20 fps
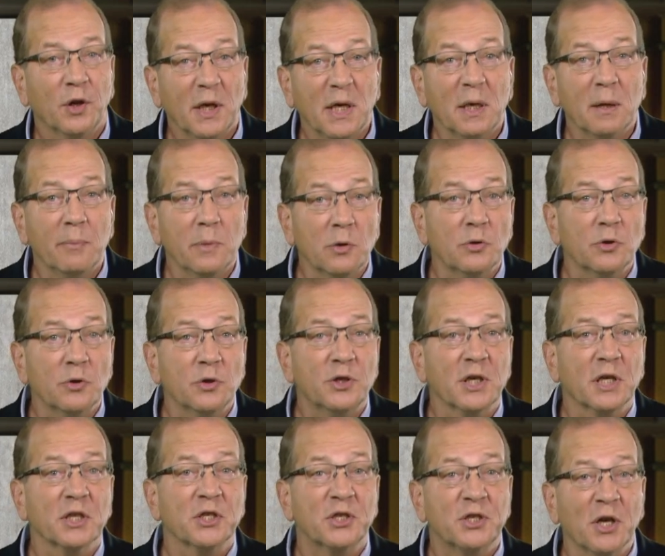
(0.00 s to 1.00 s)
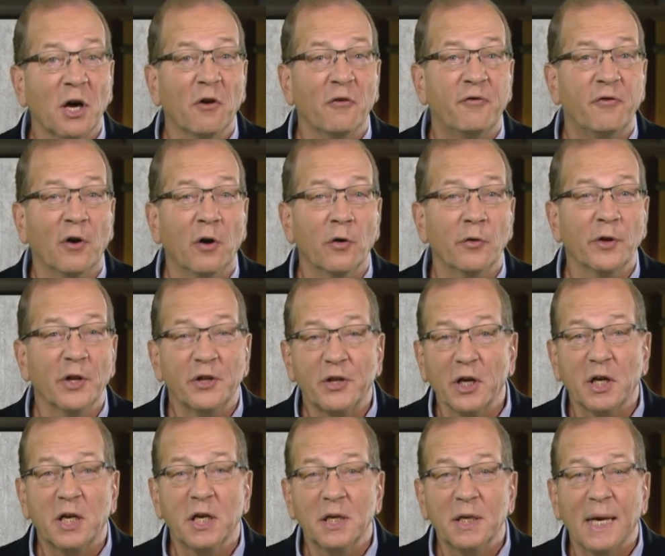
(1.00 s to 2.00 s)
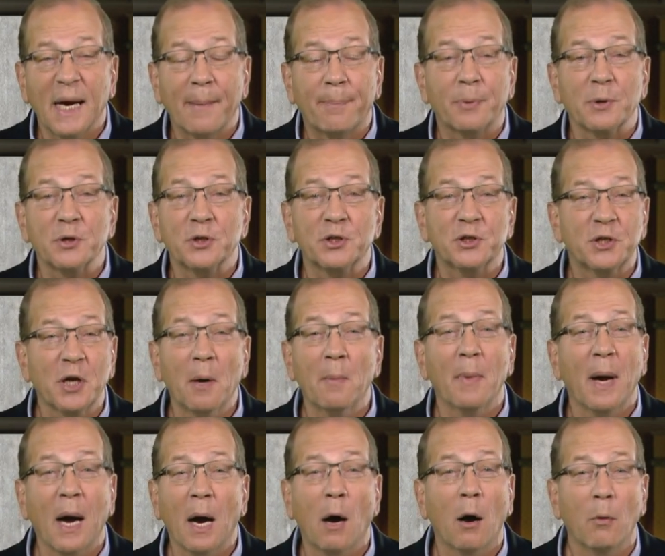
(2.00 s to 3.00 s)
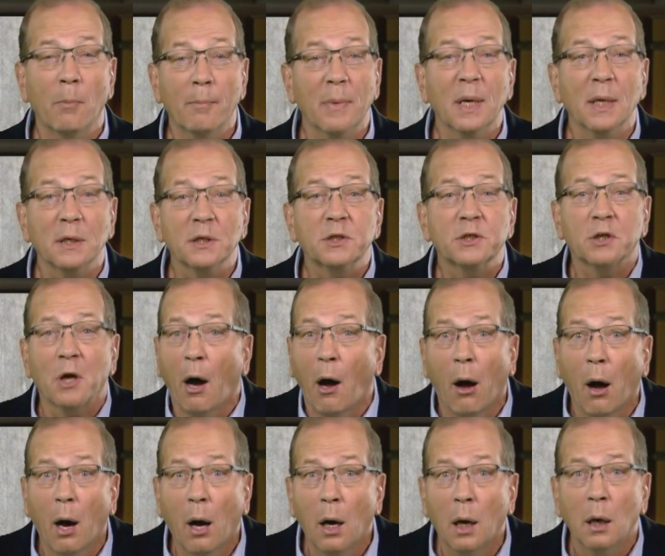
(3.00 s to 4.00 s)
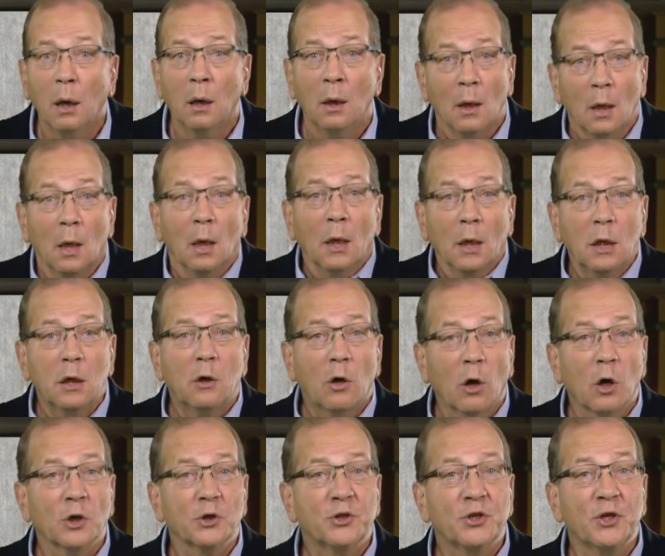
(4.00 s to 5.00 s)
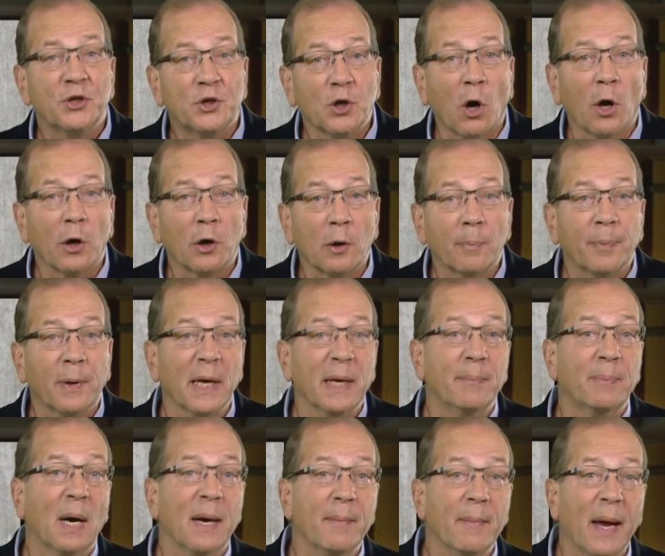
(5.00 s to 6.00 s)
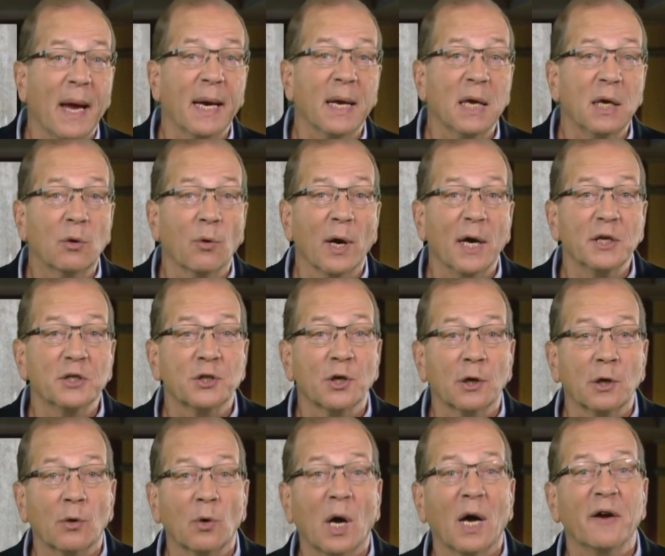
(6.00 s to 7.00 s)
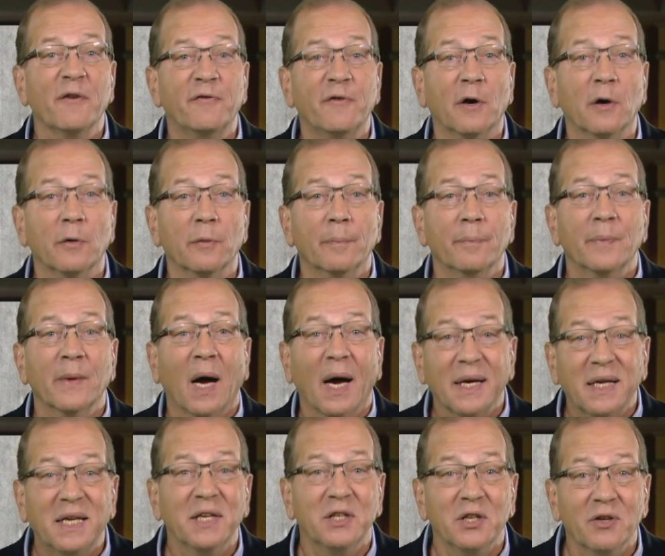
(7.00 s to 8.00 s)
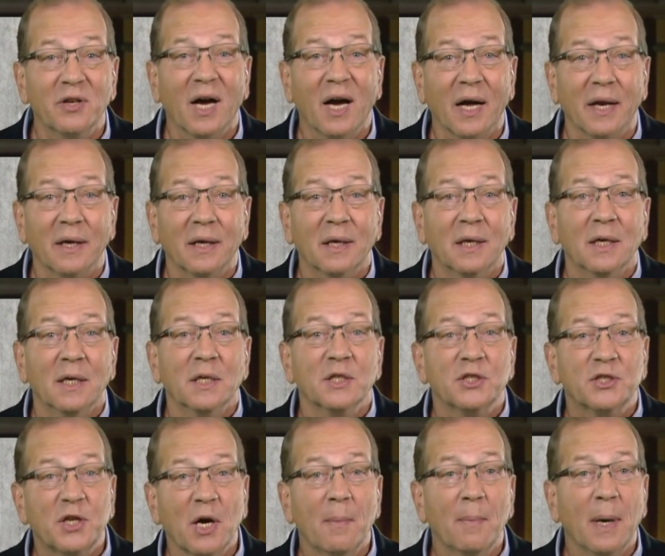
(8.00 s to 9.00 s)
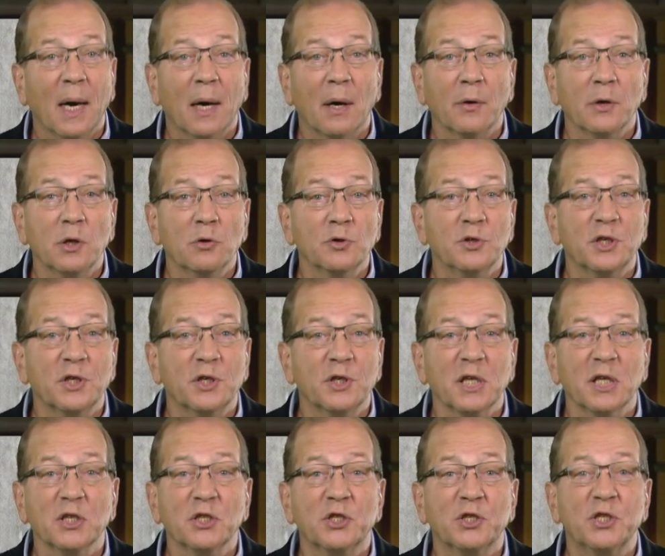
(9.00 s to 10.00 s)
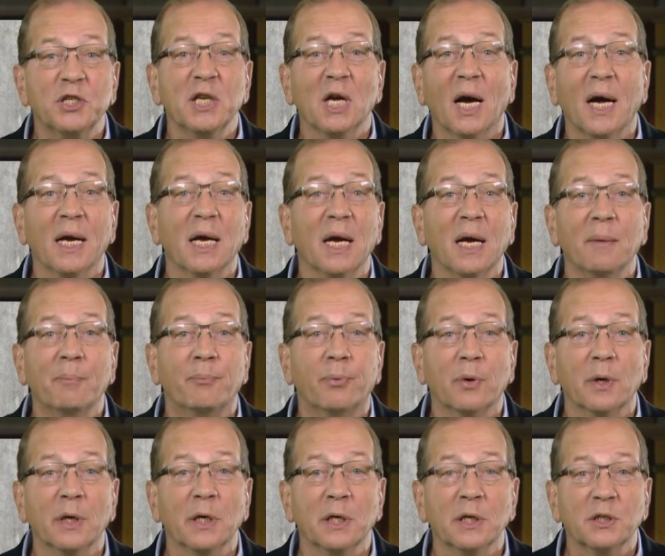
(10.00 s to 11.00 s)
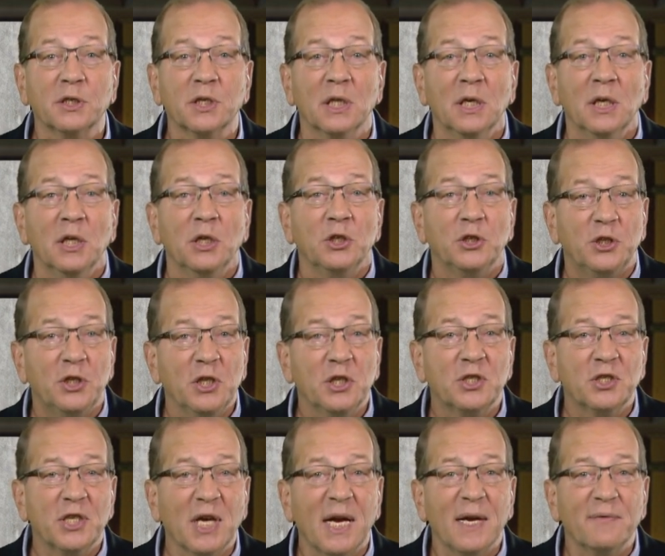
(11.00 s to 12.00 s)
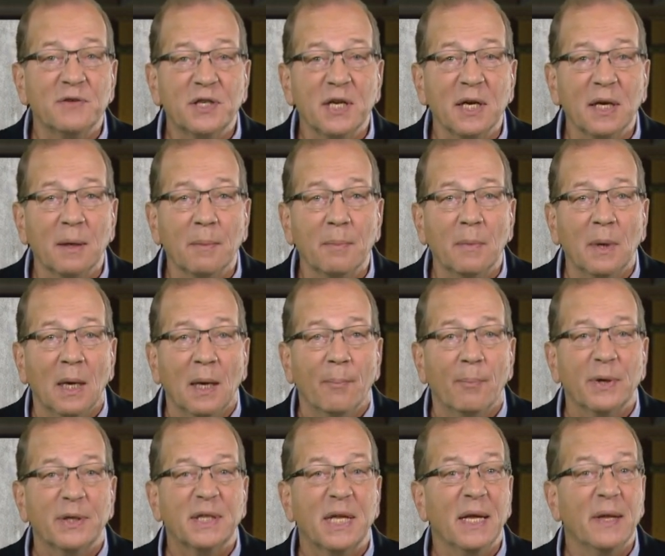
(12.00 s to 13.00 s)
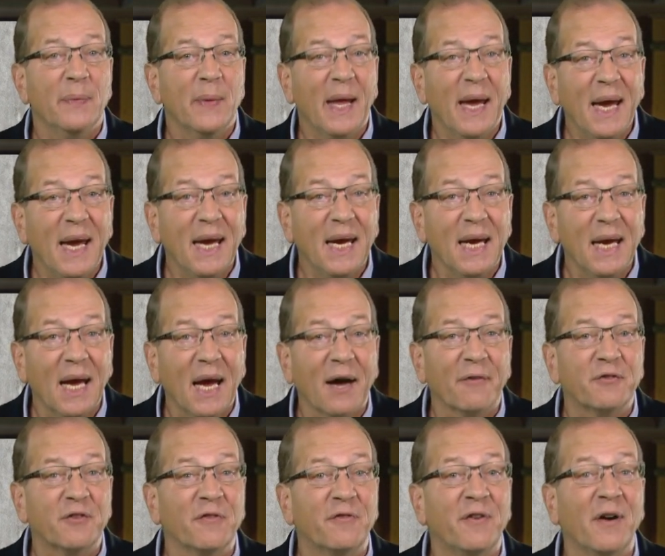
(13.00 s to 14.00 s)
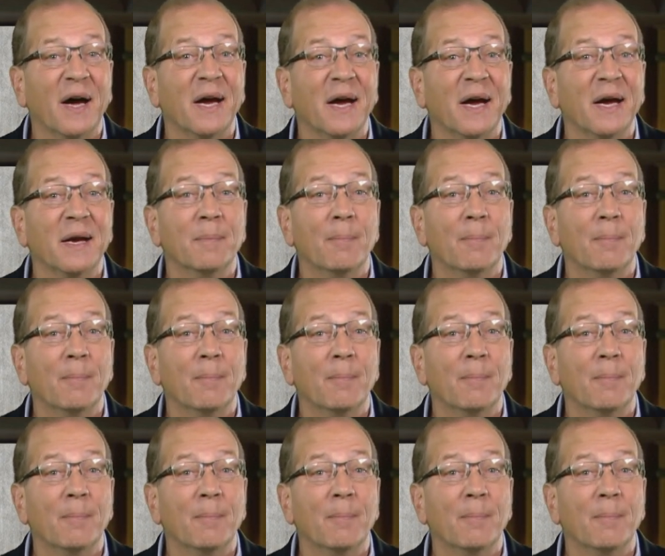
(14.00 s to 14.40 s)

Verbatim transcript: Liam using a cell phone that the kidnappers somehow missed, huh? He calls the daughter, played by Maggie Grace, on her iPhone. I kid you not. Somehow using his CIA brilliance, she saves him, but then they have to find